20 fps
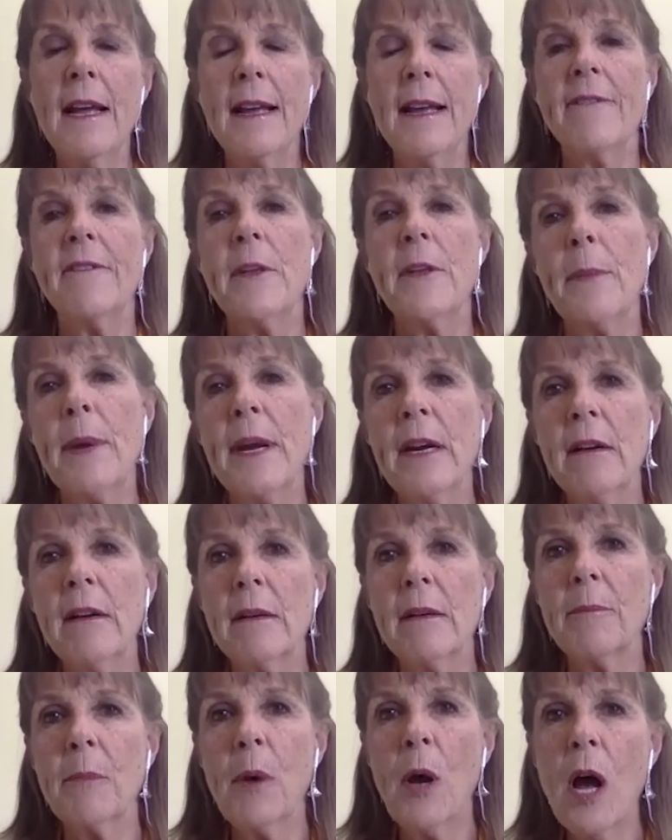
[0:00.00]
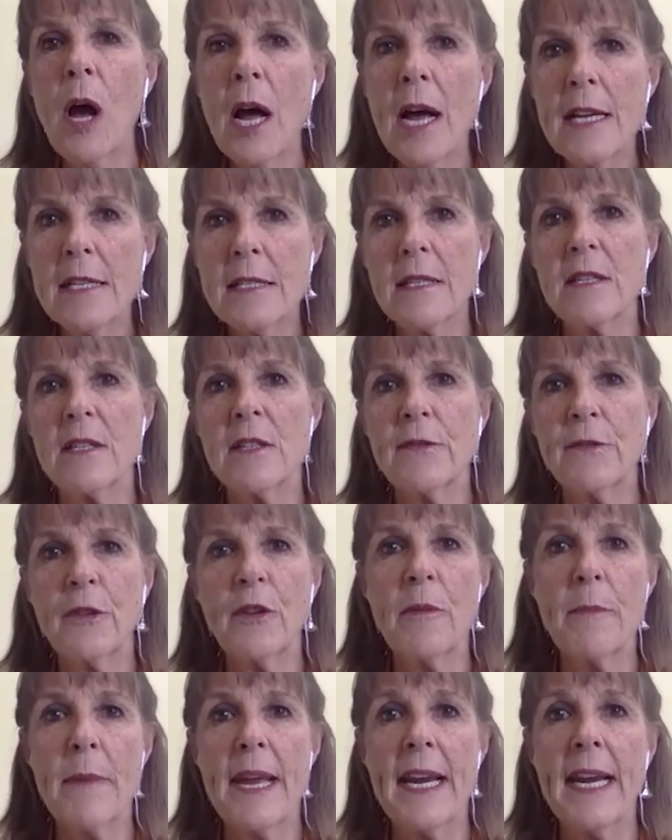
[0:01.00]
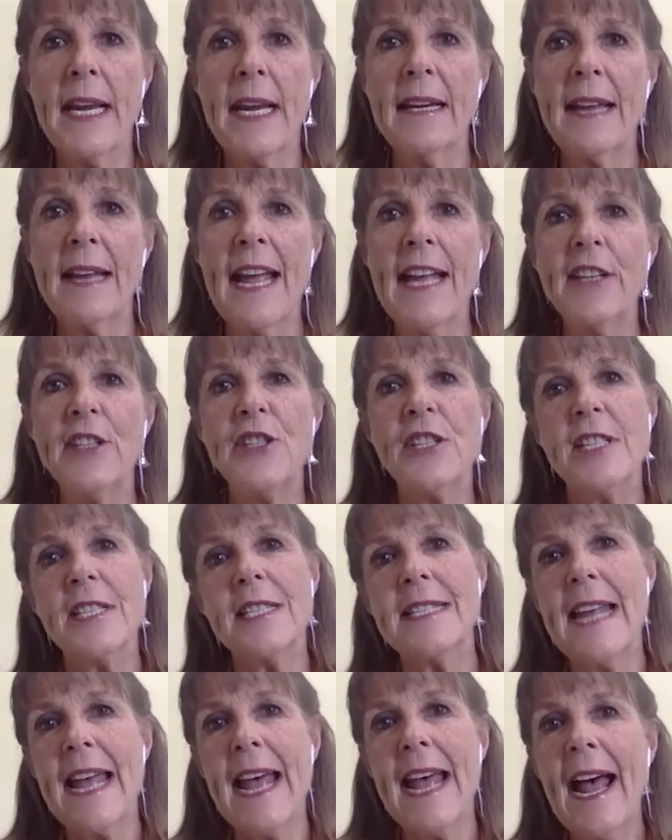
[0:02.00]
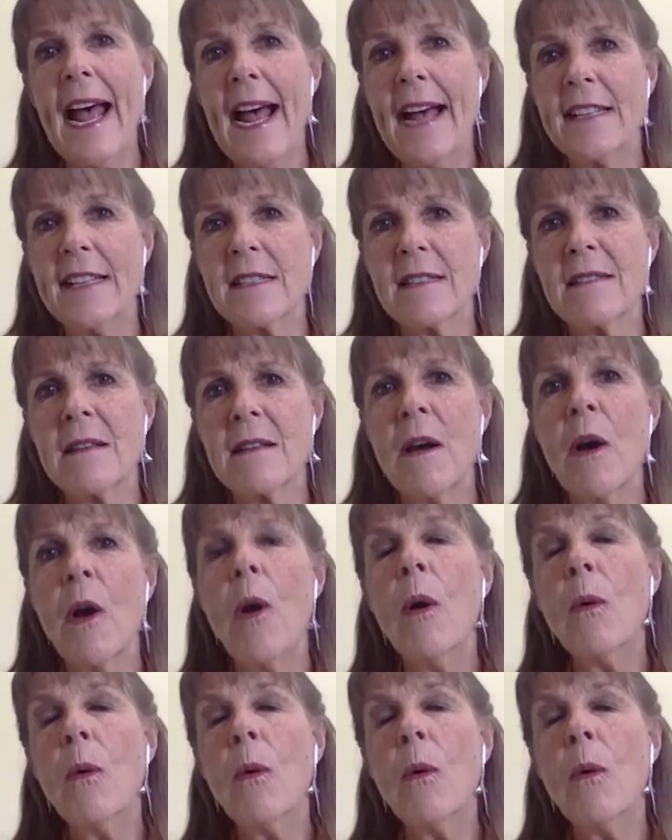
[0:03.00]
if the parent pauses for a minute and just asks,